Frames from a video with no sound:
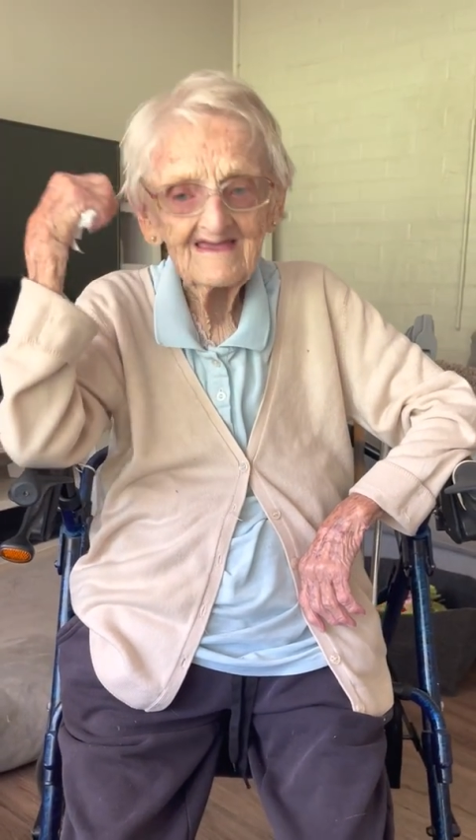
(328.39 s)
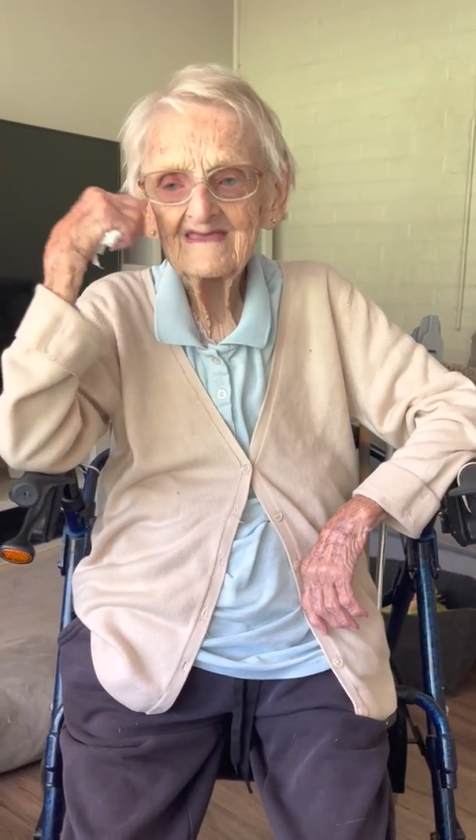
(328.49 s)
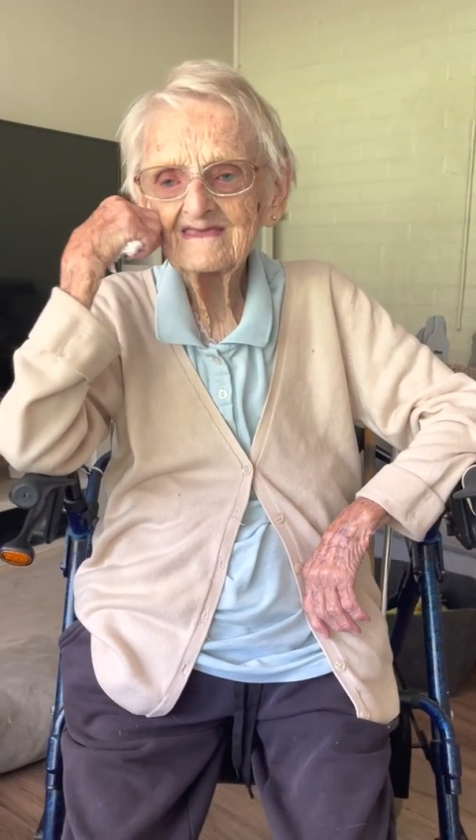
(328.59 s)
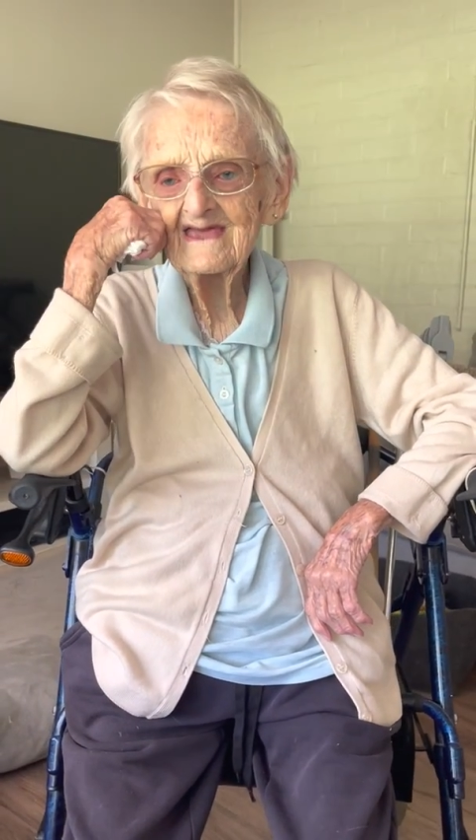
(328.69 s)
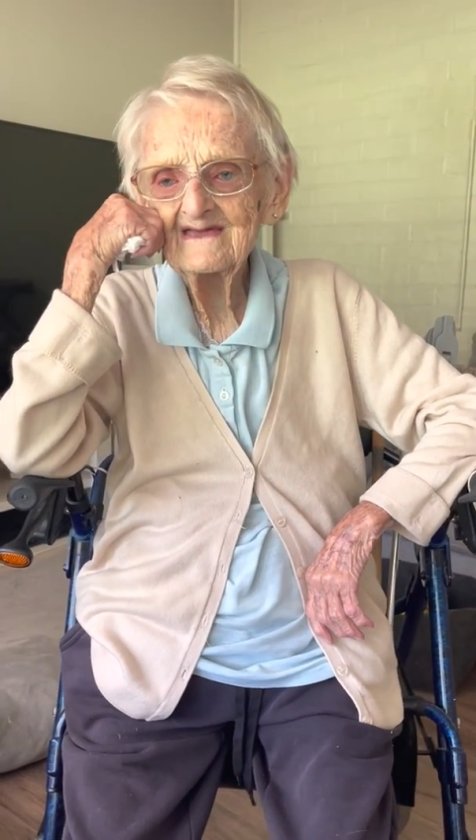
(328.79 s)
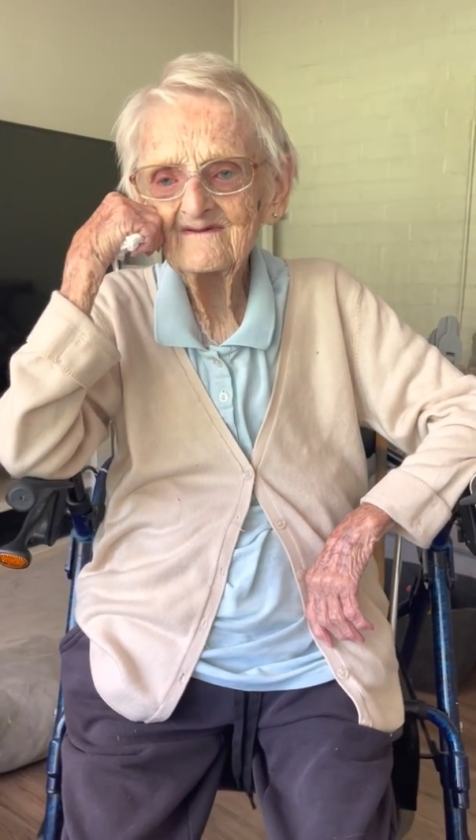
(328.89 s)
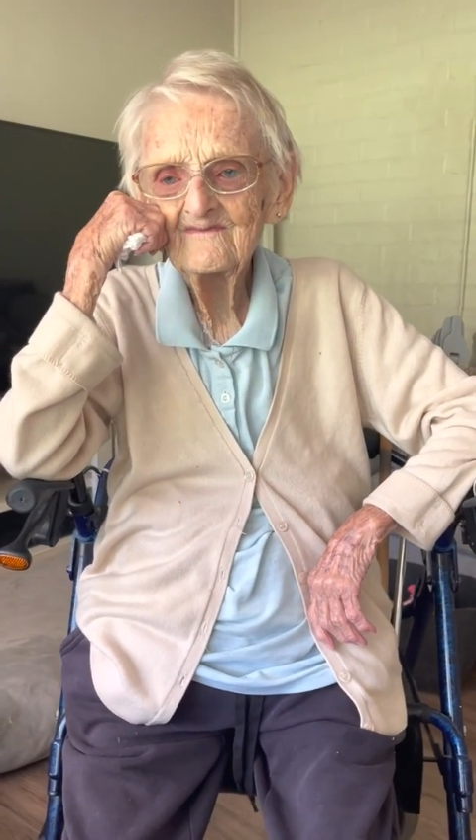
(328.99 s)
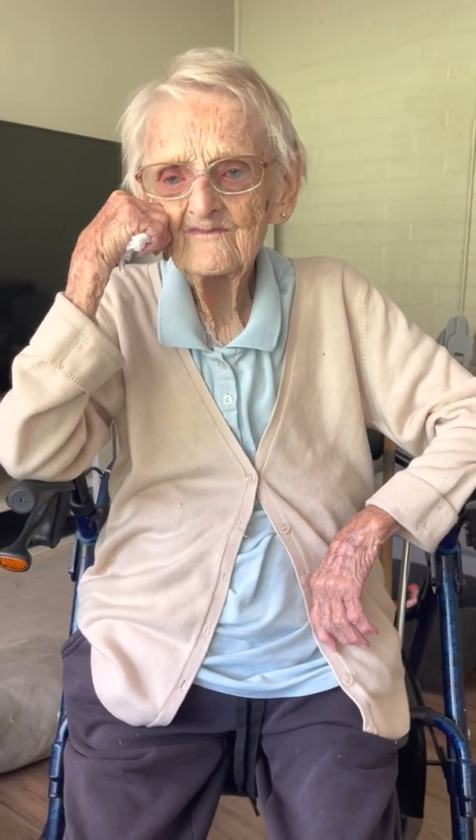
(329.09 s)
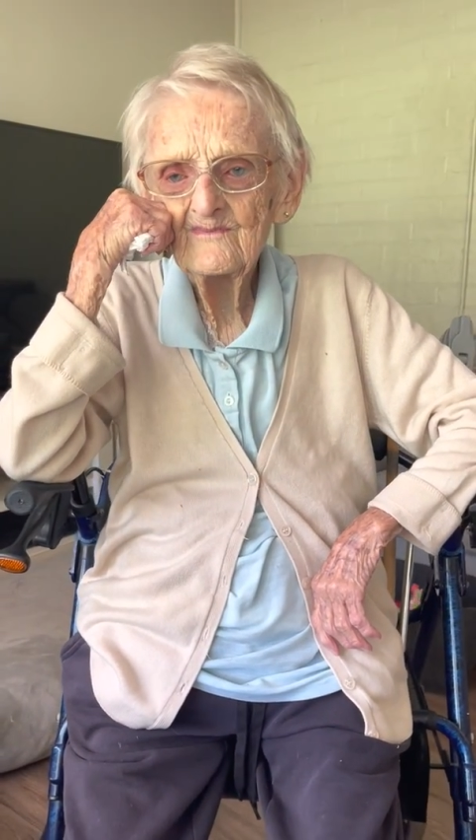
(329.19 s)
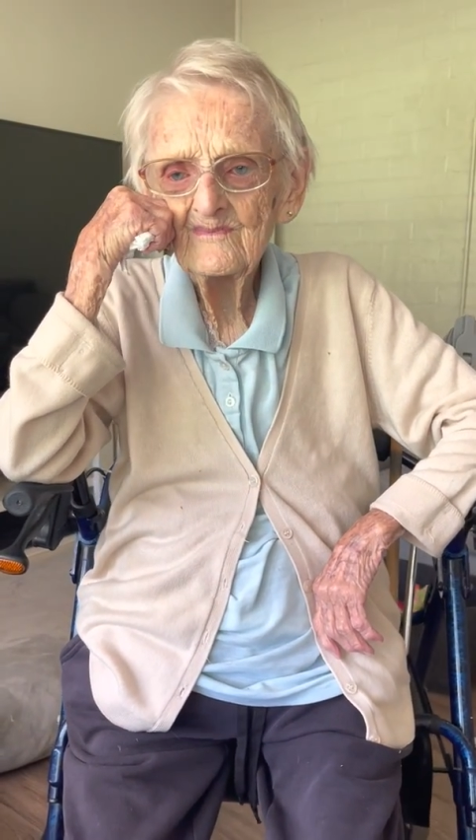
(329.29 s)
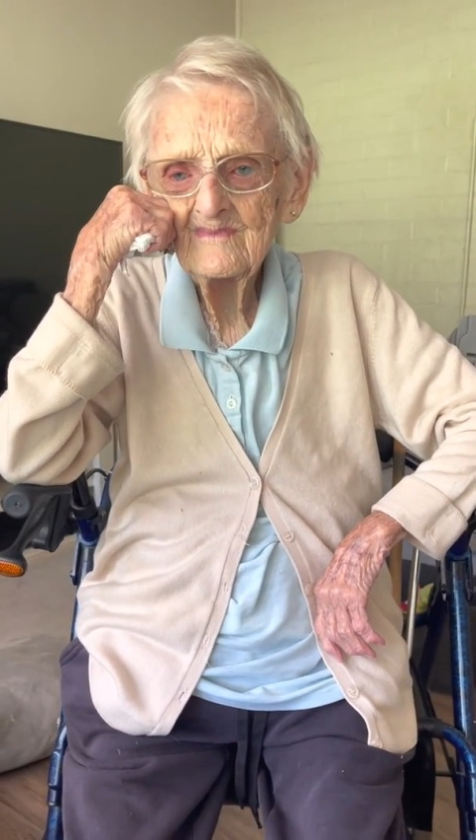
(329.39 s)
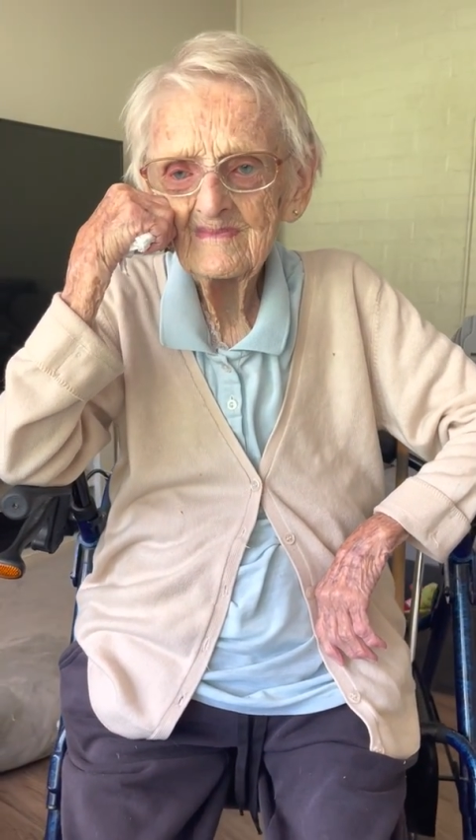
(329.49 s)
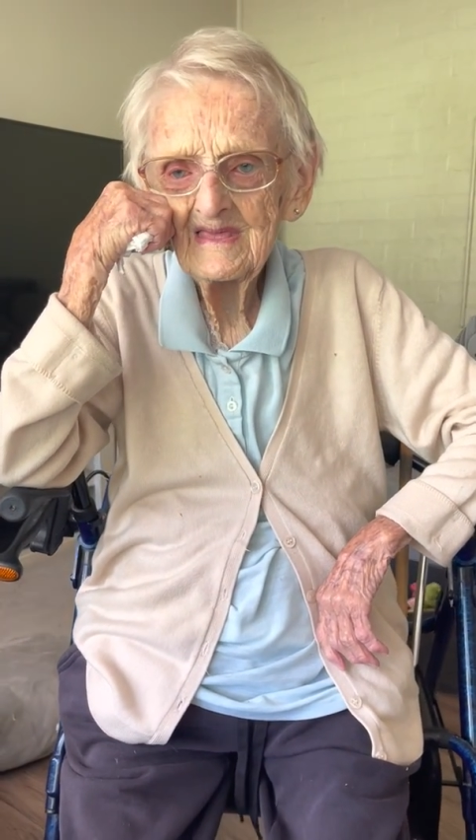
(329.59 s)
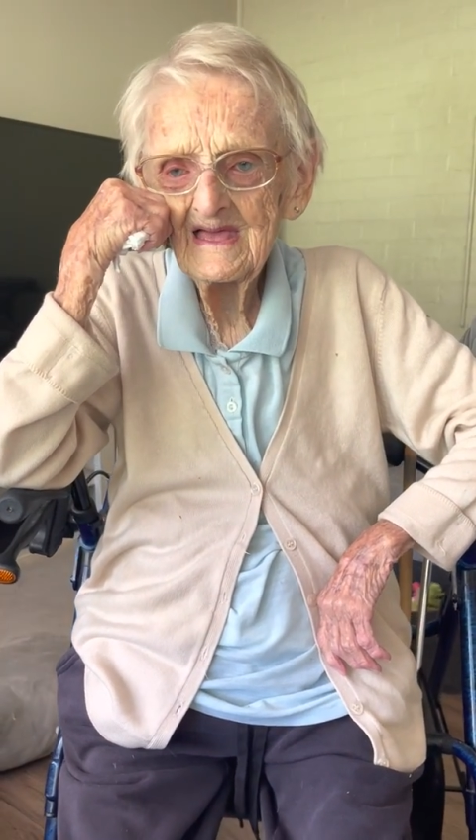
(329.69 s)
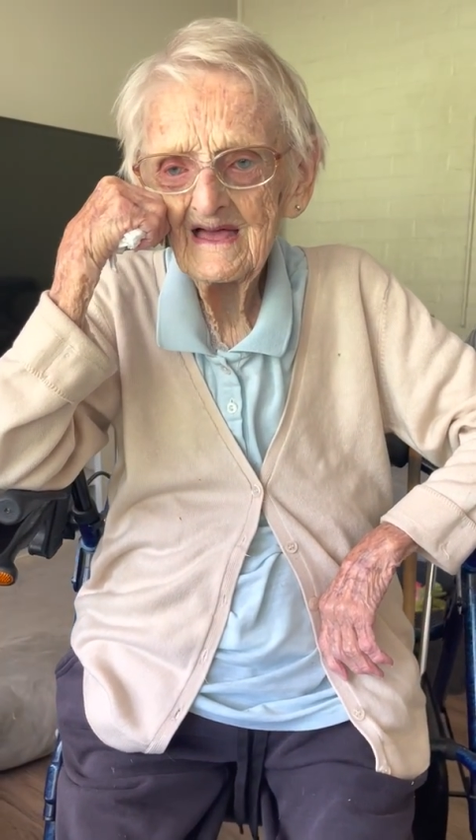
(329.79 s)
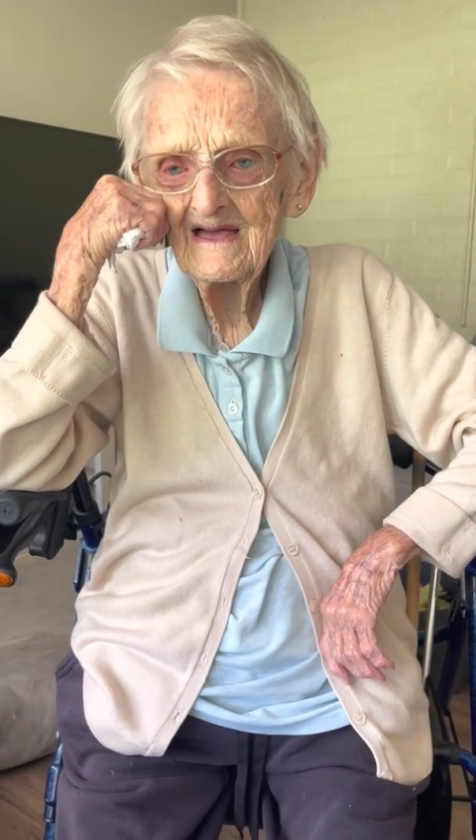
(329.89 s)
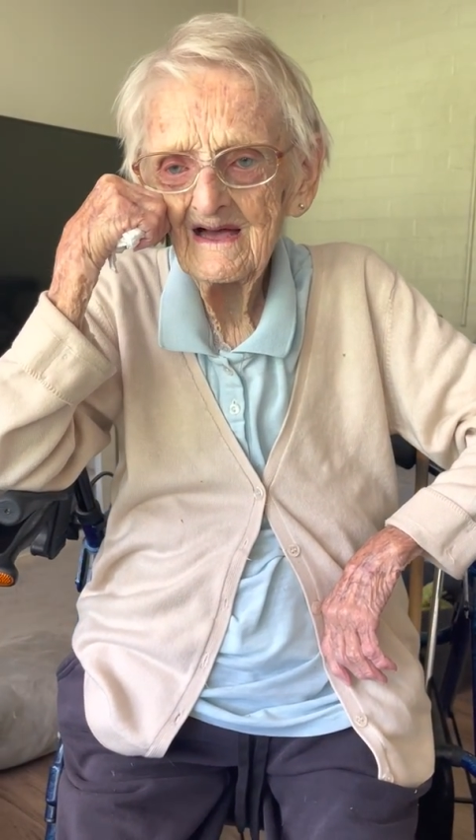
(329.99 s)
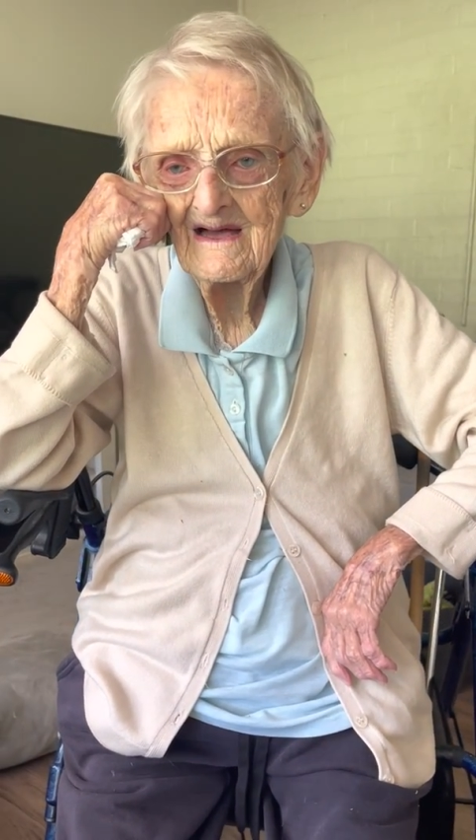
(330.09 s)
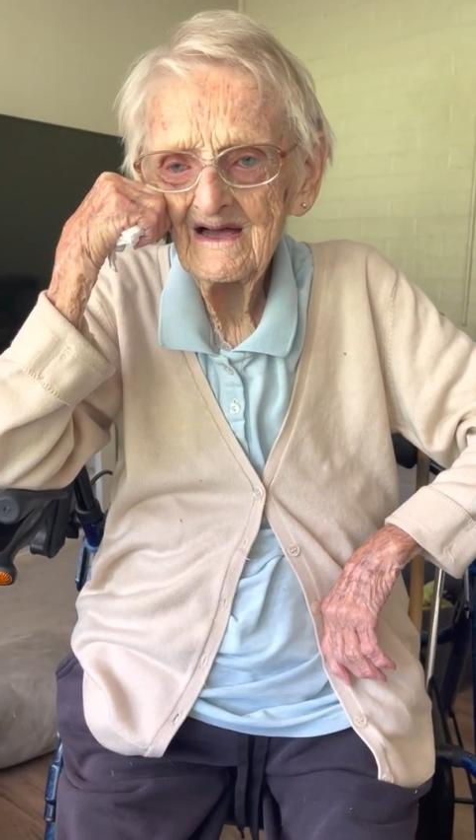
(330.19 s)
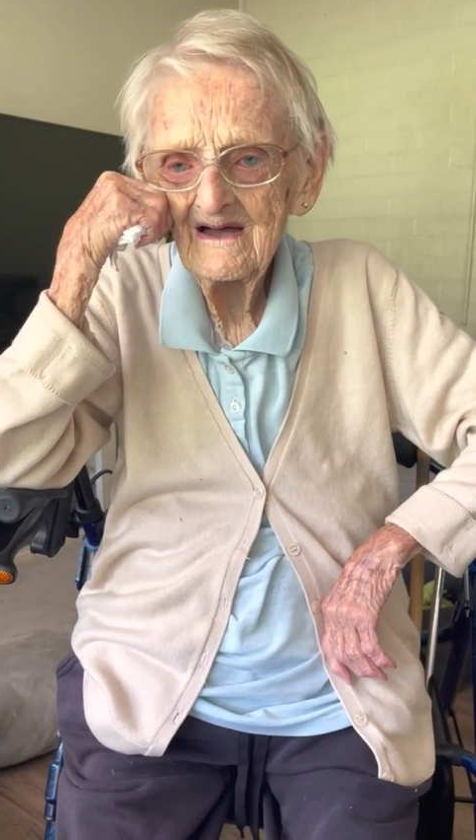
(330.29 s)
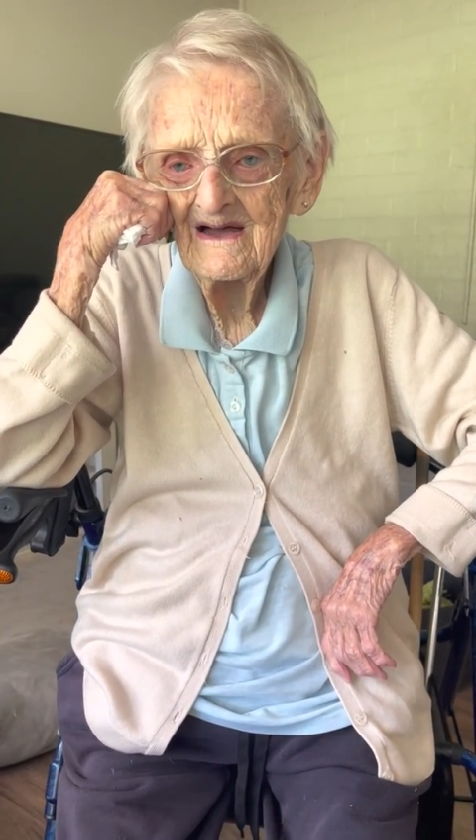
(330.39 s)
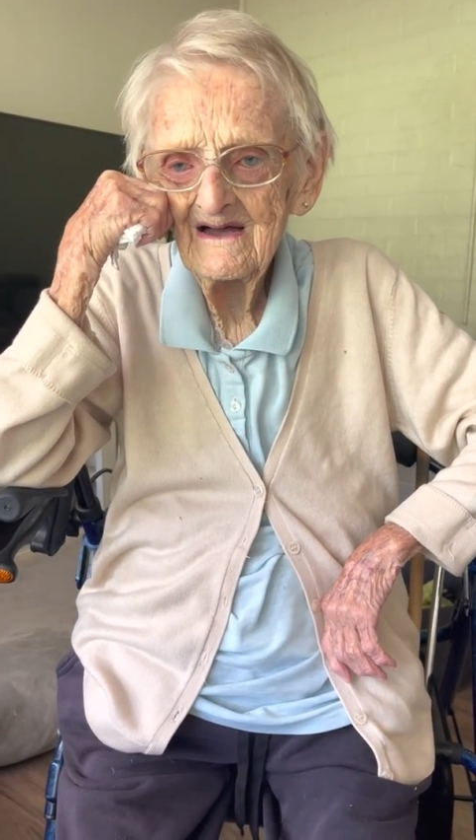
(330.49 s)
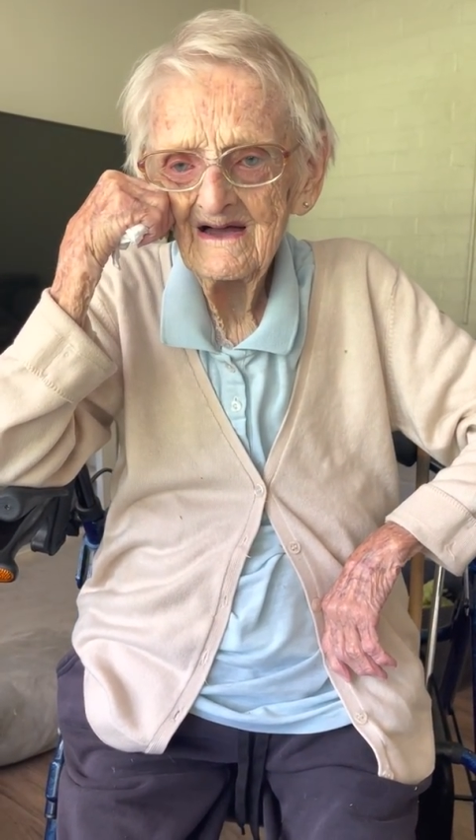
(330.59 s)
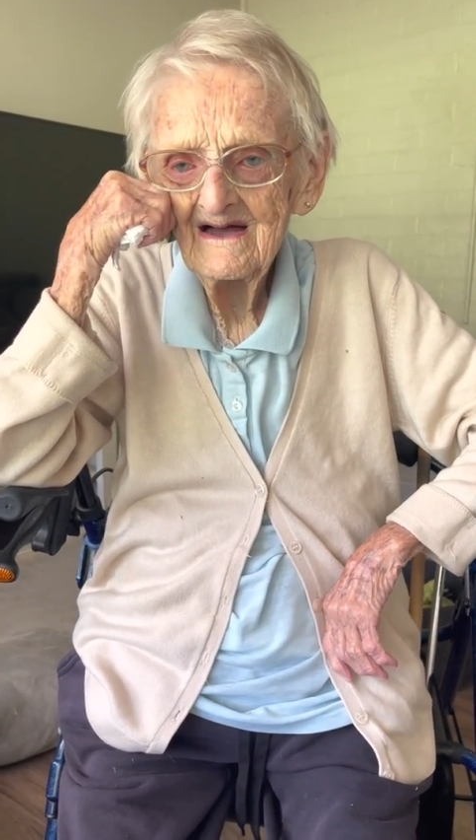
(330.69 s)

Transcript: before you walk down to my room,